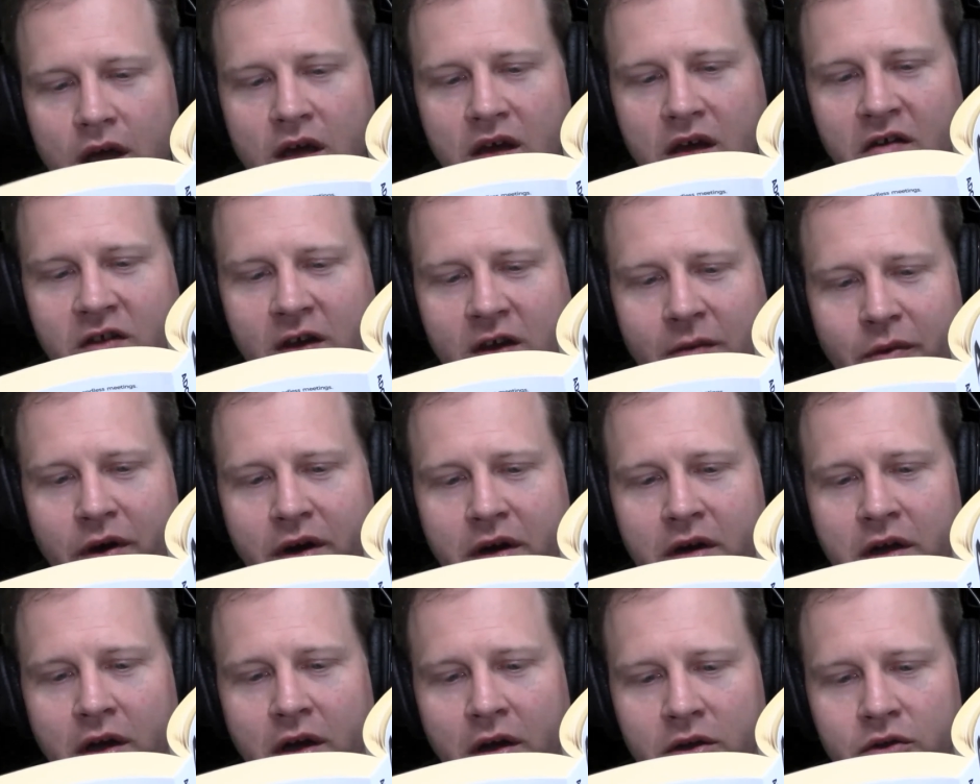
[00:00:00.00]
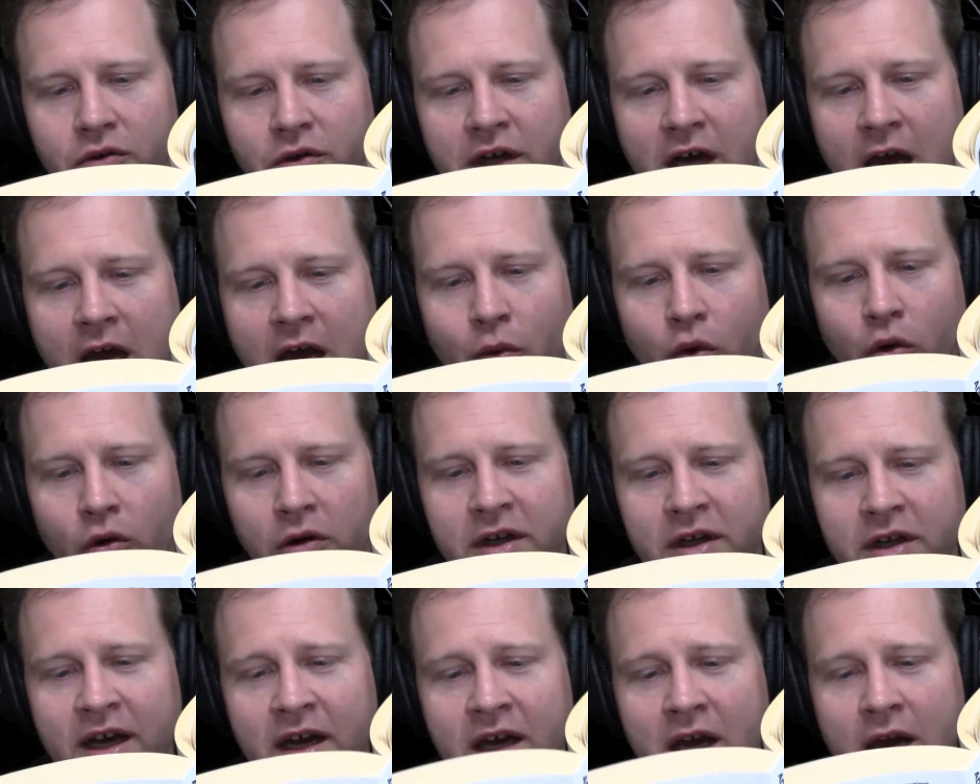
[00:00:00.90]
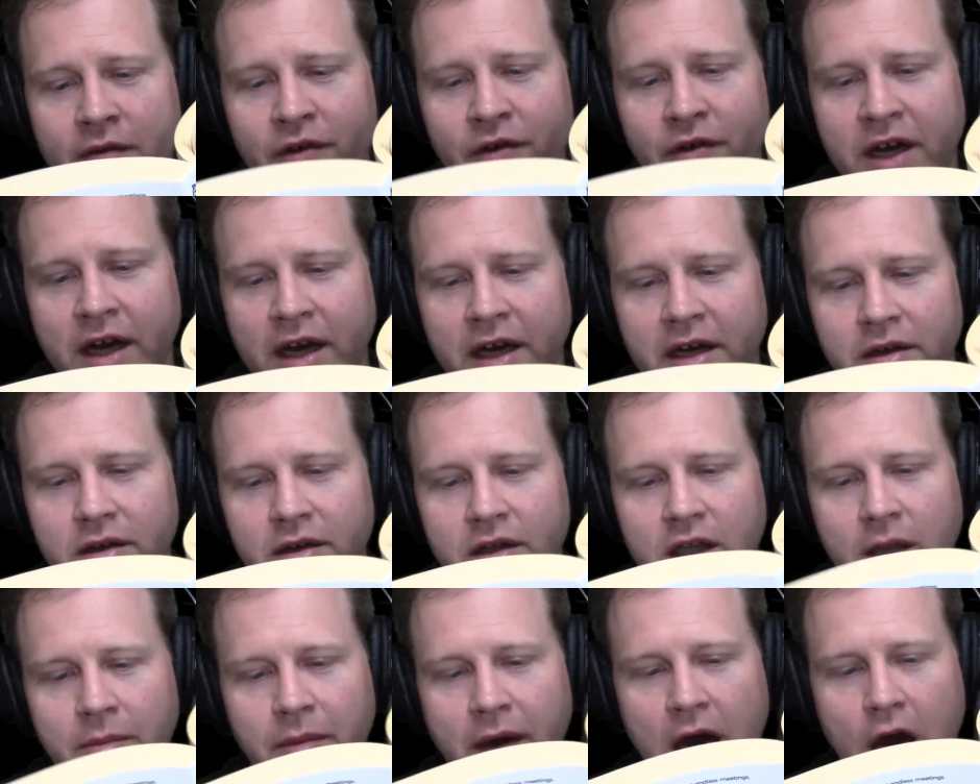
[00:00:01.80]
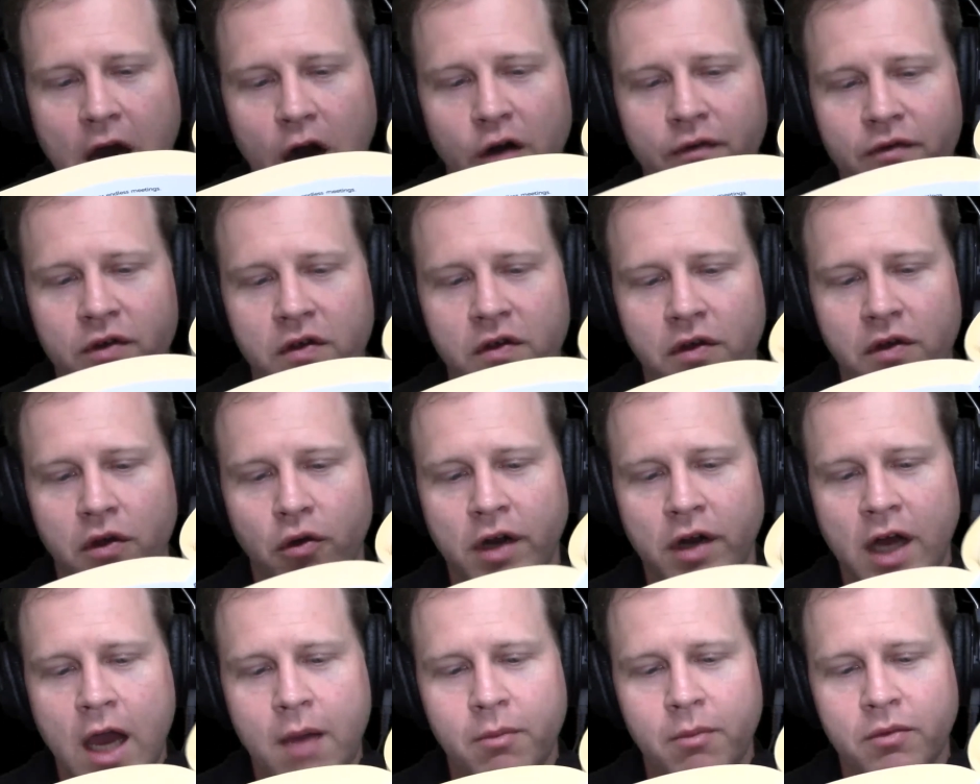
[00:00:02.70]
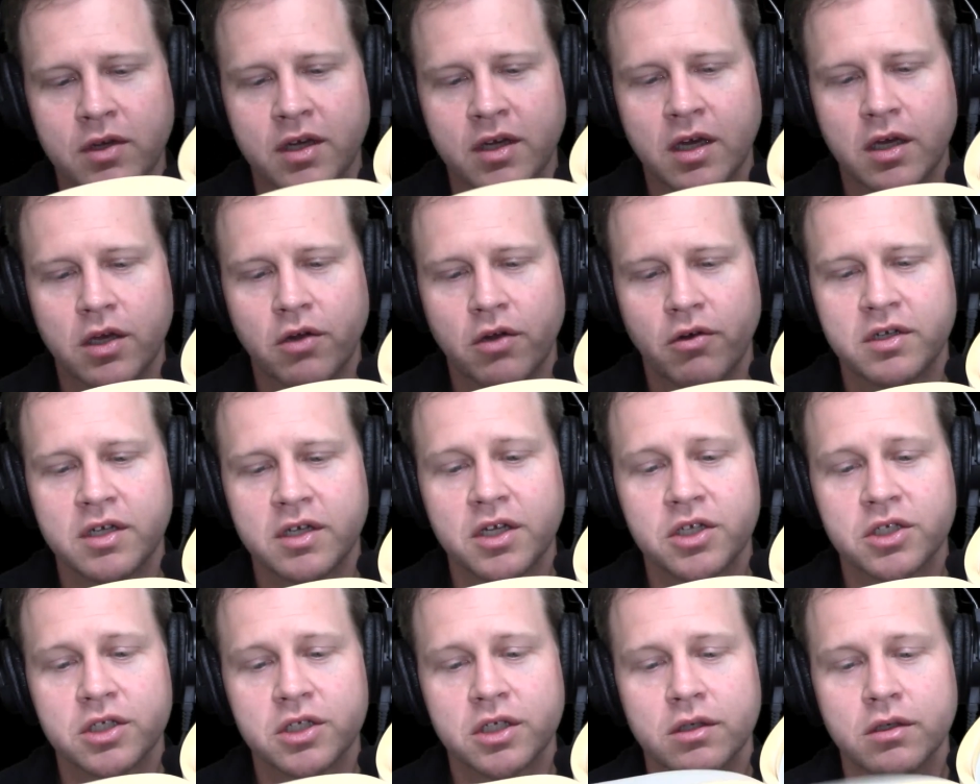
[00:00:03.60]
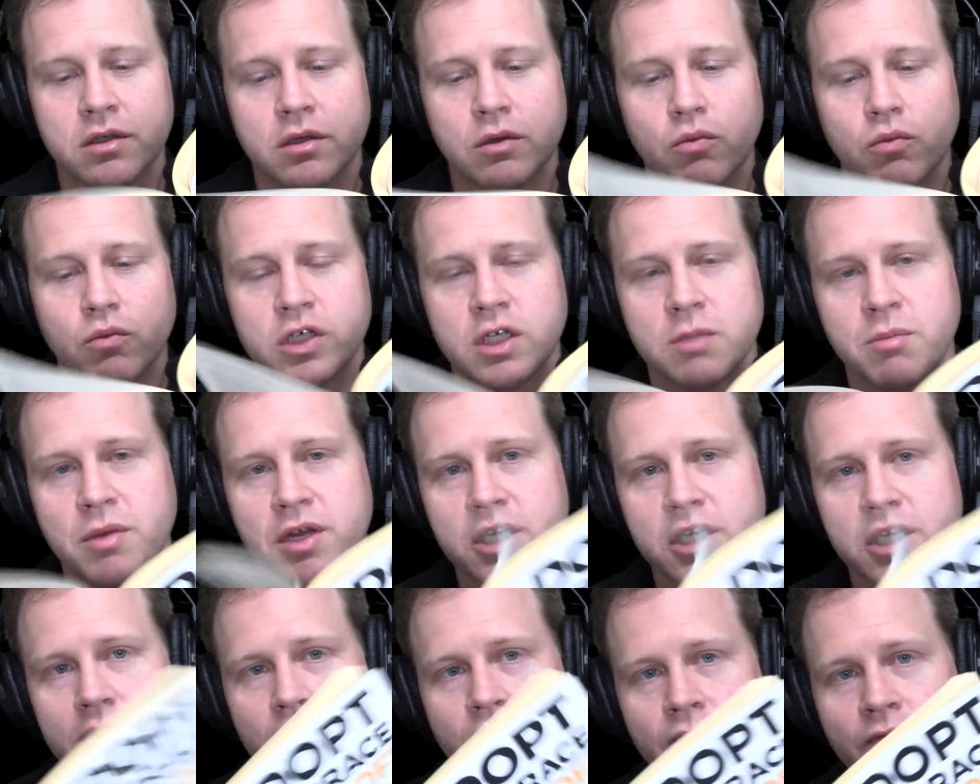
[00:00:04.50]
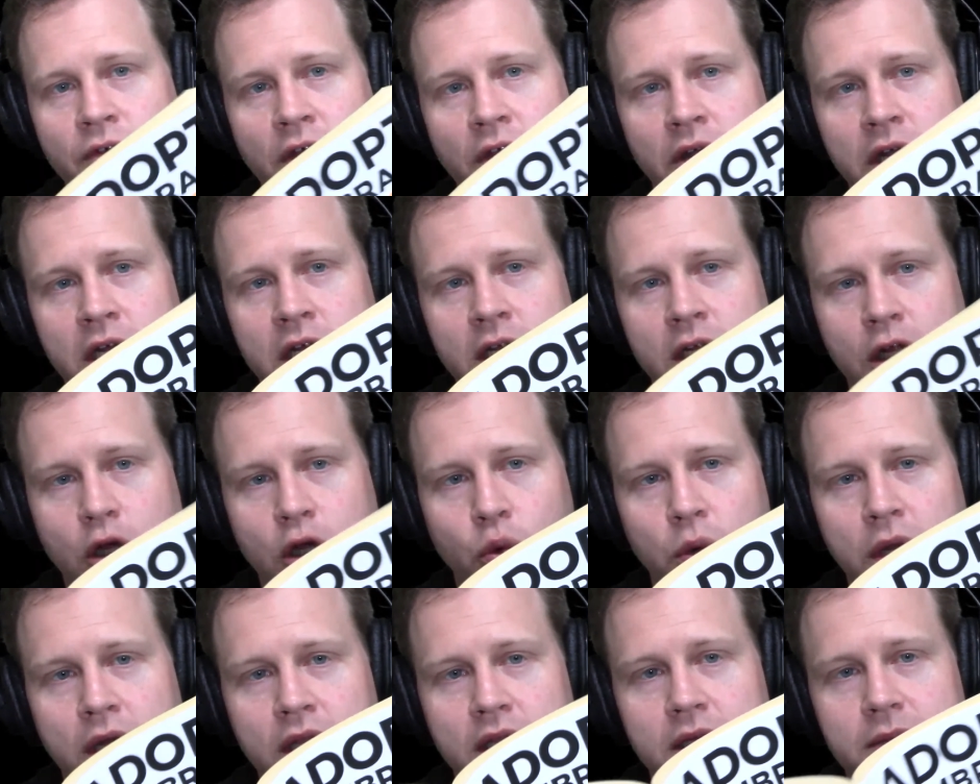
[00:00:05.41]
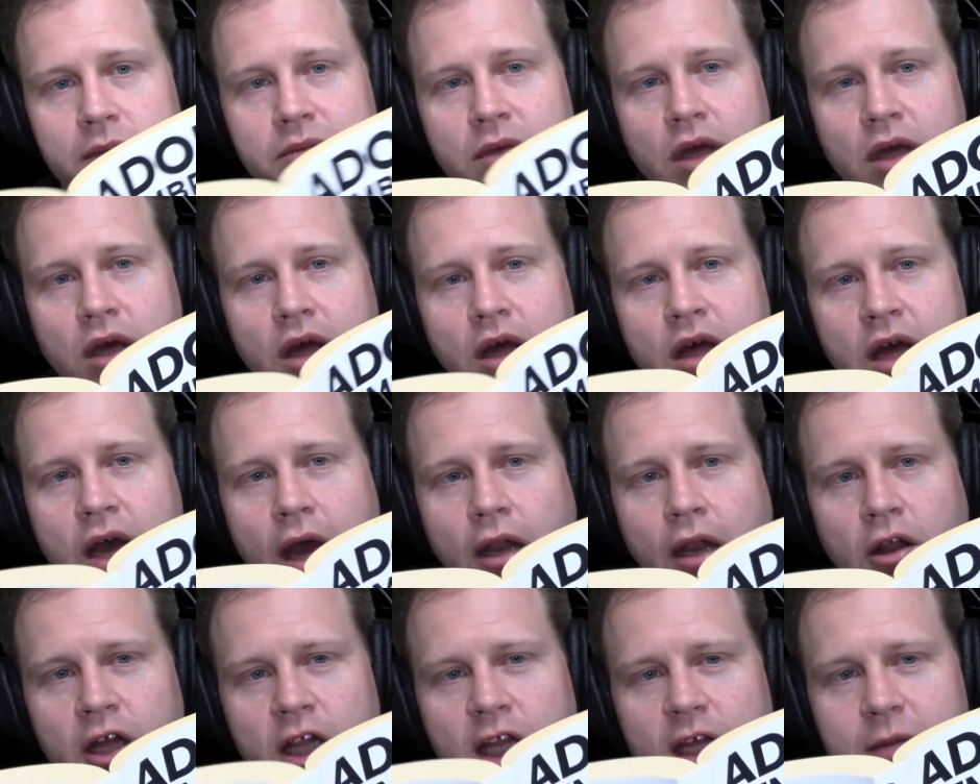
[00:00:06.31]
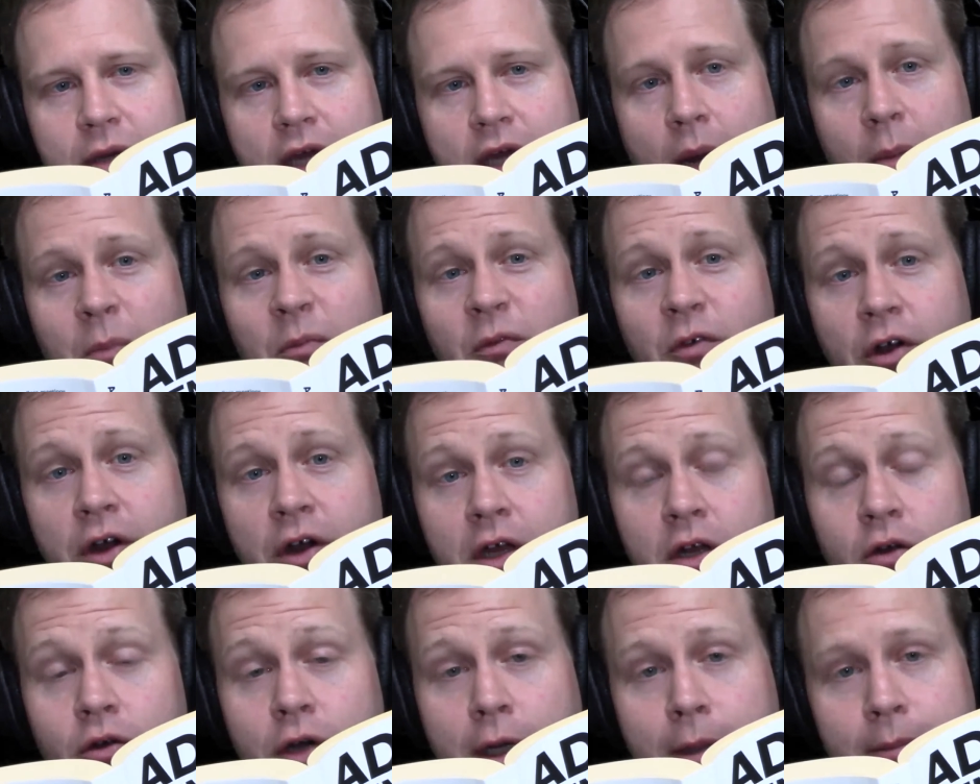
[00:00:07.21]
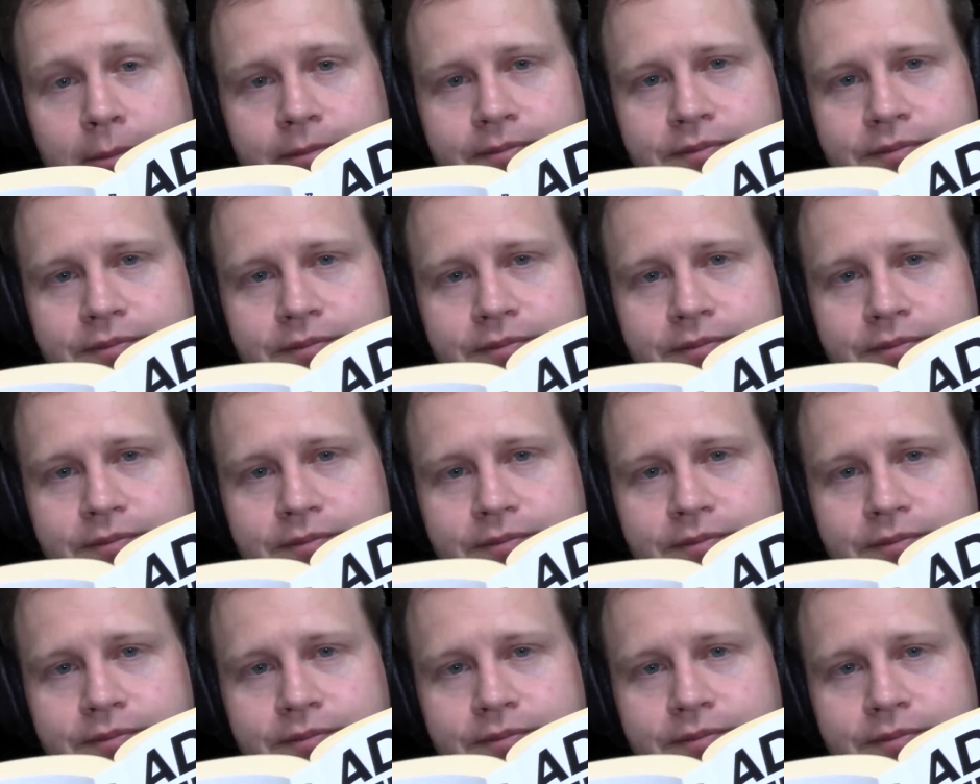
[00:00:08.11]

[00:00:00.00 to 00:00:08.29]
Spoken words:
If someone yelled your name all day, every day, the power of using your name to get your attention would diminish very quickly and likely become very annoying.